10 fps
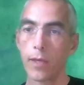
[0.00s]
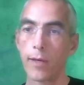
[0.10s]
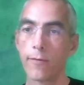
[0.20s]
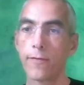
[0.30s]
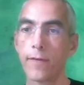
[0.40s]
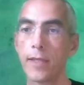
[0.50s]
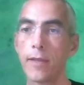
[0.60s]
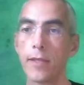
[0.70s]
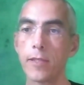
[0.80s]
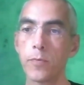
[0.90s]
I'm
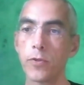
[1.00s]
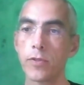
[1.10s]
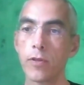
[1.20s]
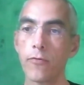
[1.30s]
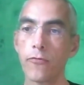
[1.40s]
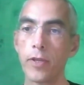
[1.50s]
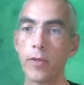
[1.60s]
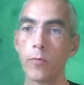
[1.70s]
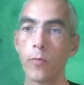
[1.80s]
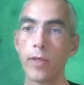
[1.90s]
finding this personal
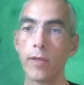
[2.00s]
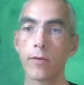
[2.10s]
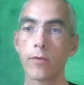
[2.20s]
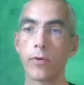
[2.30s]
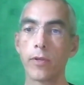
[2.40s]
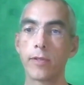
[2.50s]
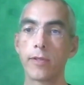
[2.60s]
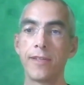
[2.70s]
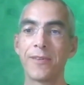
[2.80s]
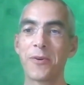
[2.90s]
freedom within the
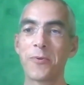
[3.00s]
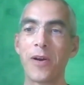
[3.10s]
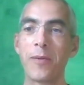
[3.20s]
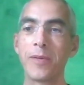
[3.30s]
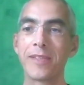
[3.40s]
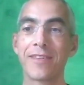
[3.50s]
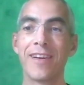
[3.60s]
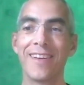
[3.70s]
quarantine requirements.